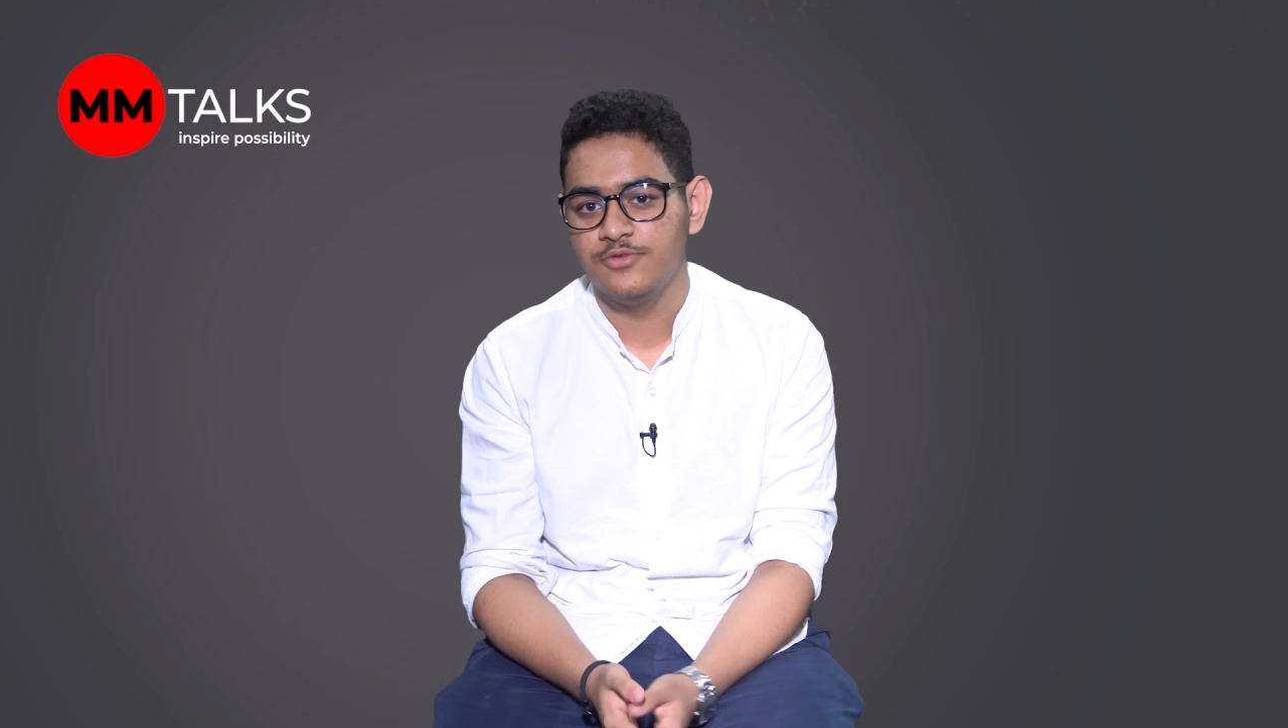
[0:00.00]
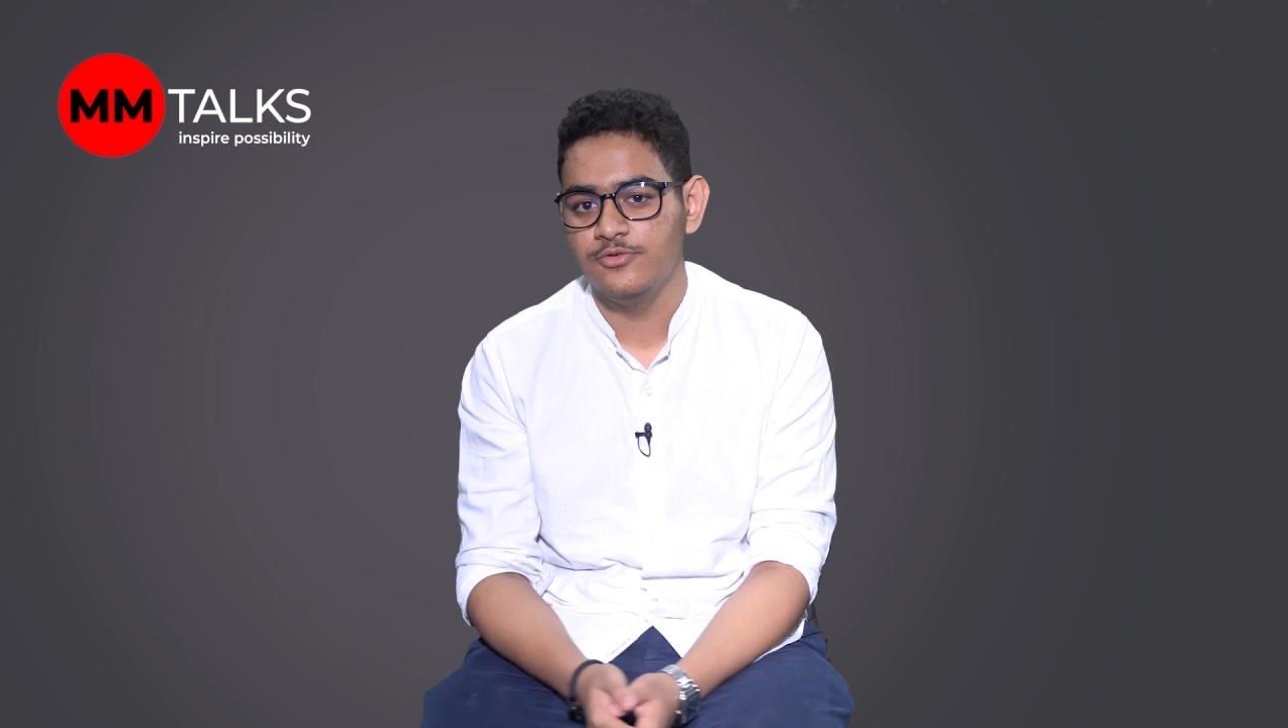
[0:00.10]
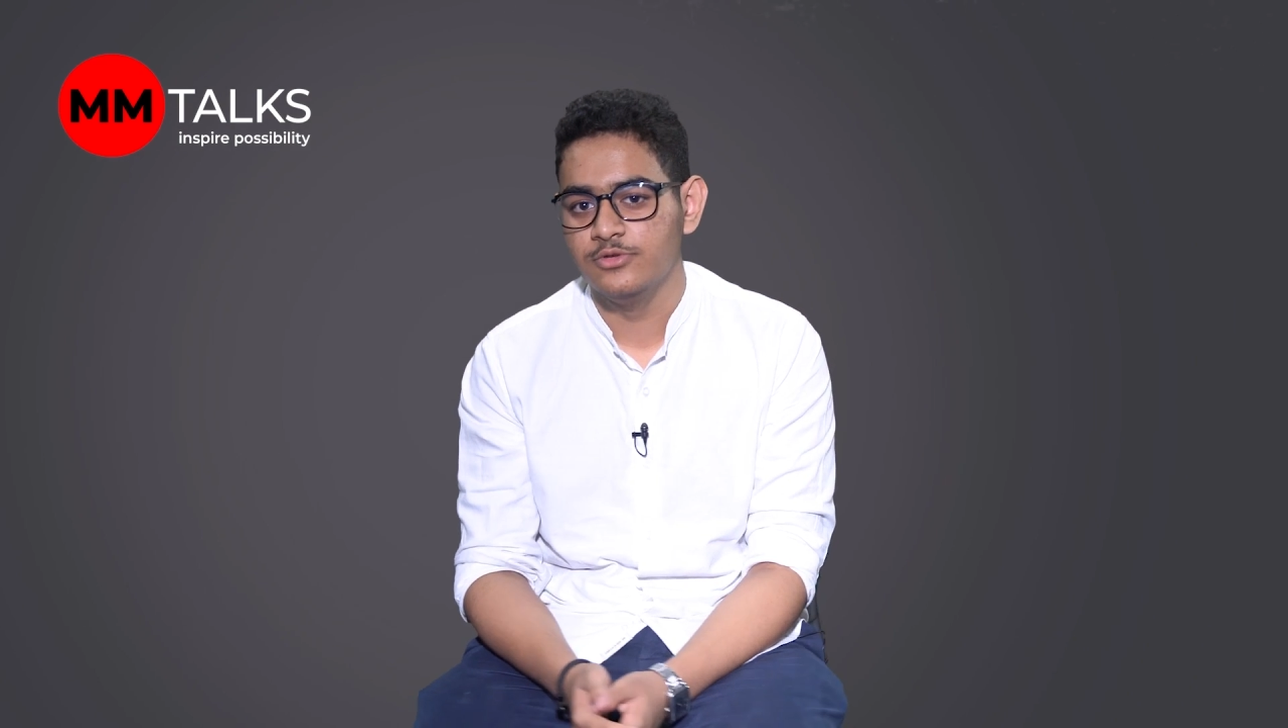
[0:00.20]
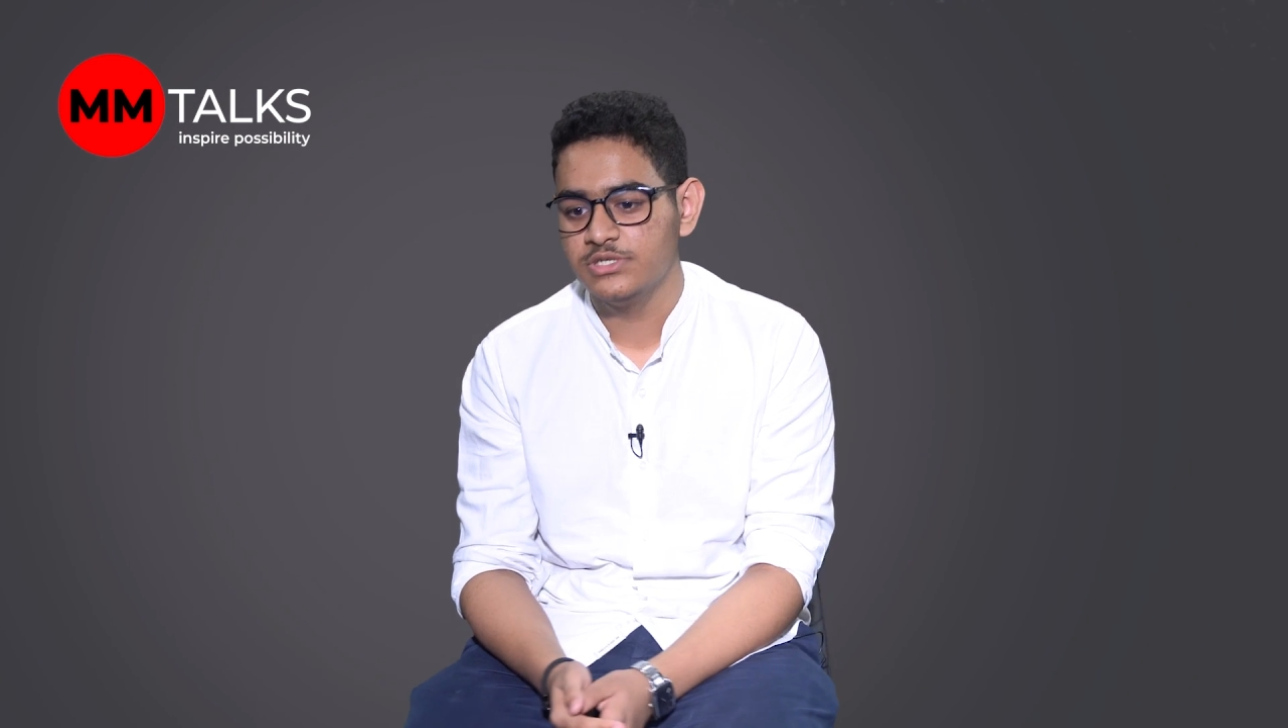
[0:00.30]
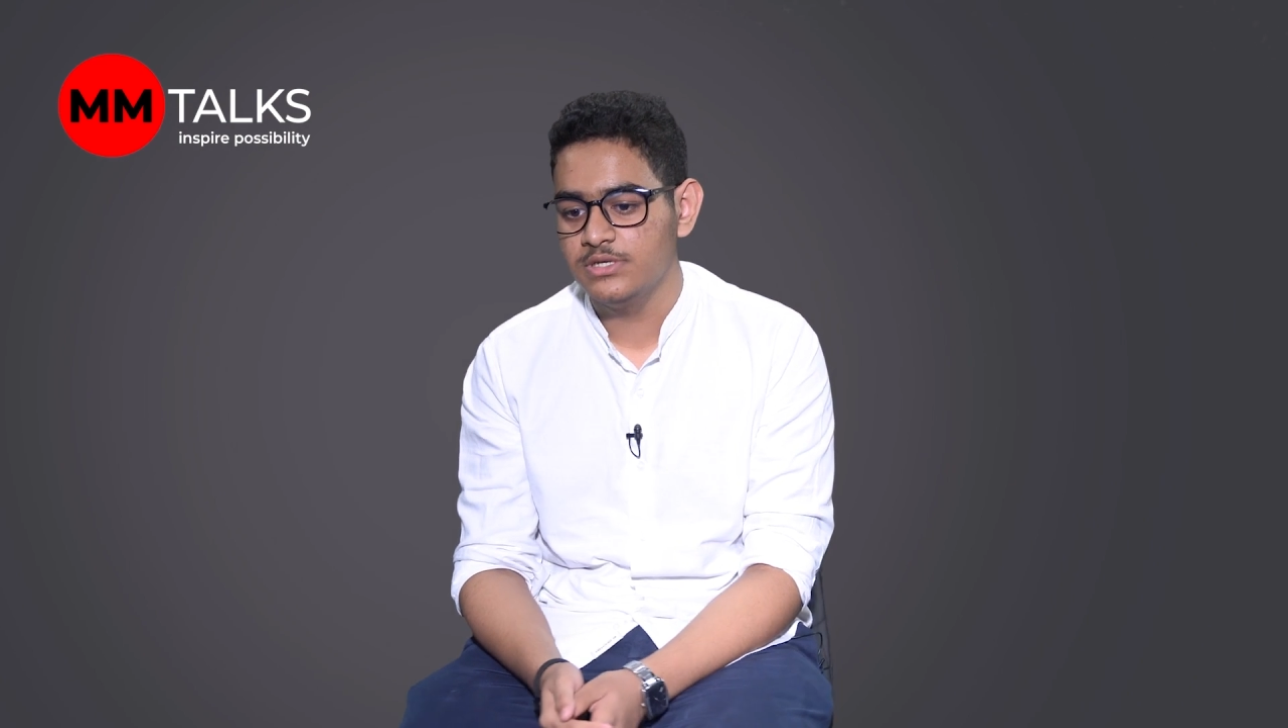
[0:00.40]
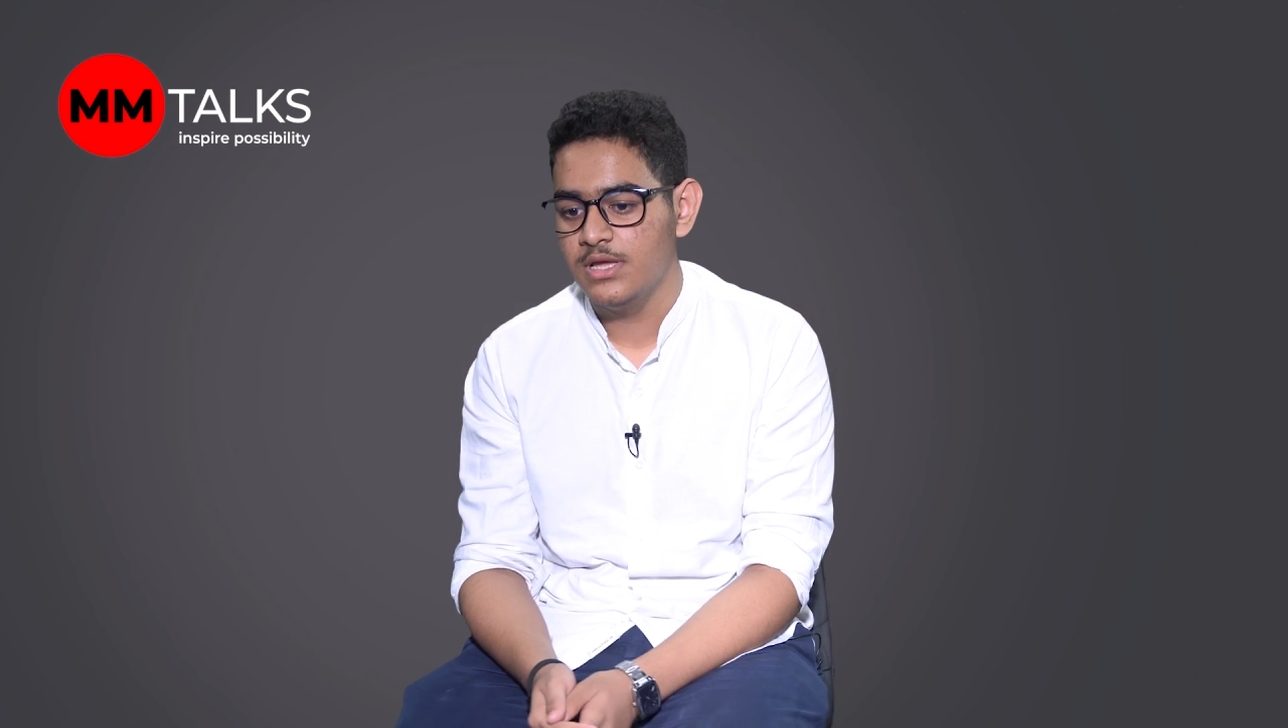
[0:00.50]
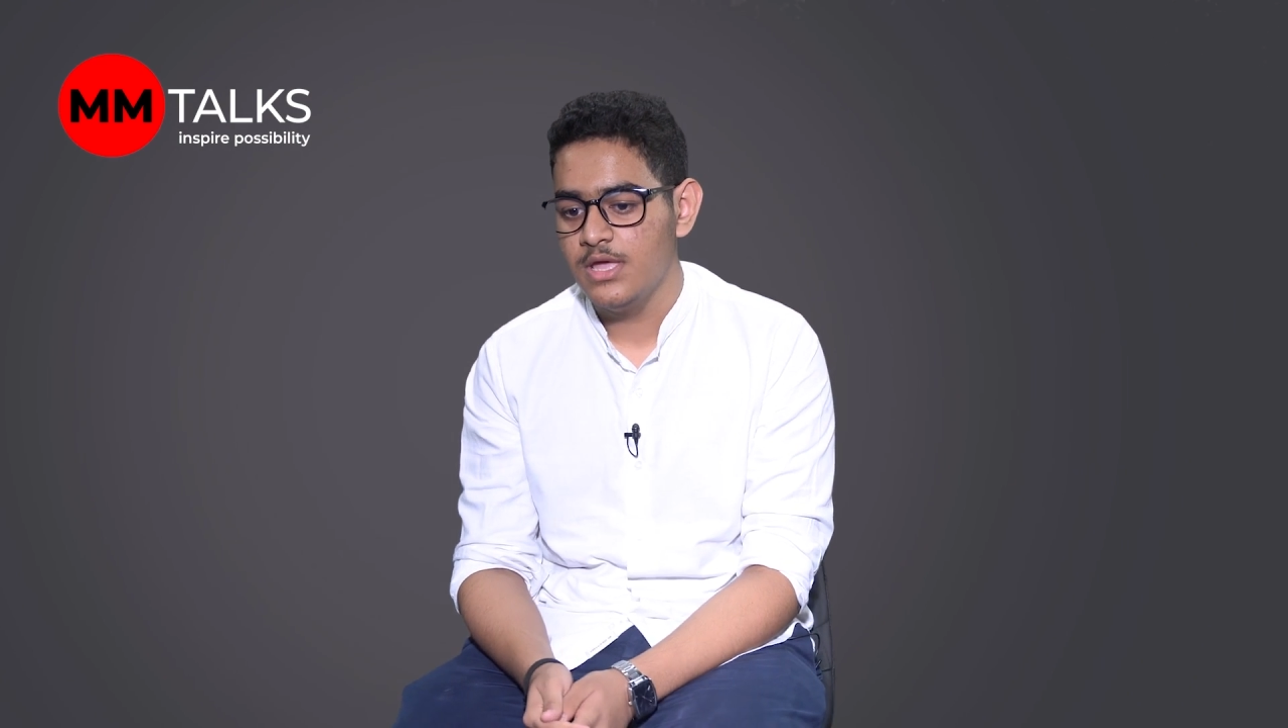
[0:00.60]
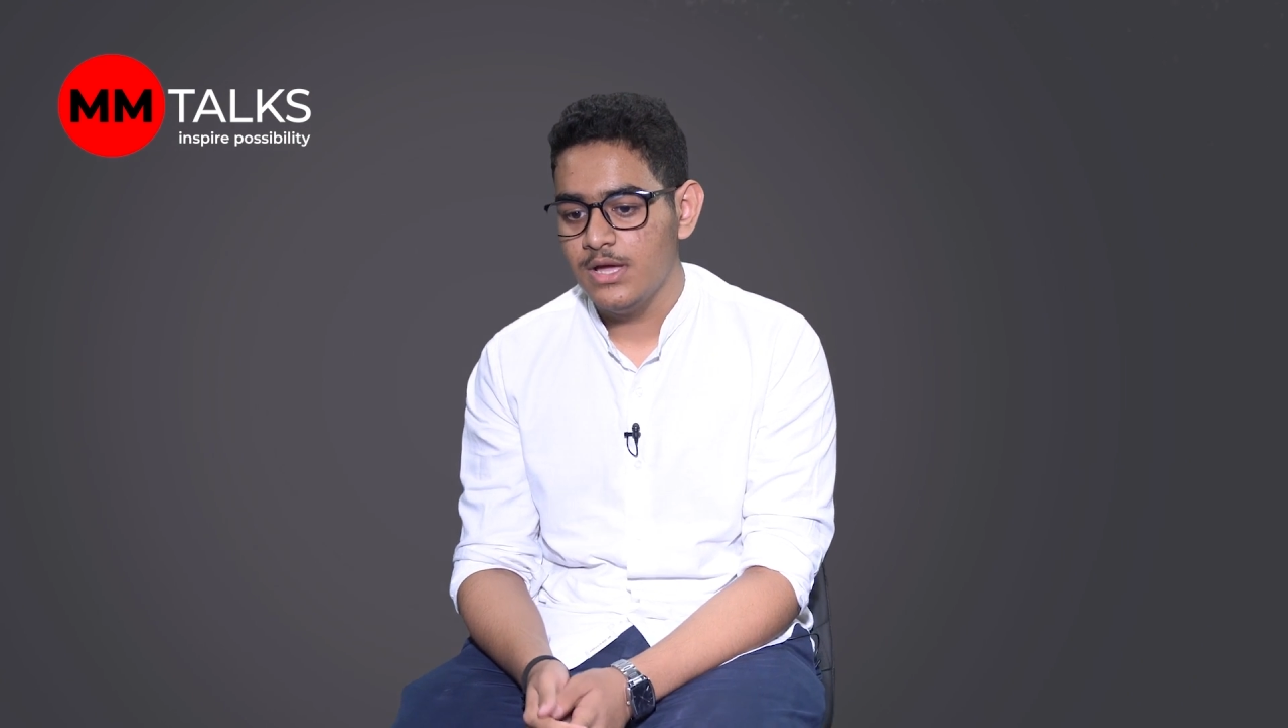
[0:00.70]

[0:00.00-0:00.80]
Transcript: future,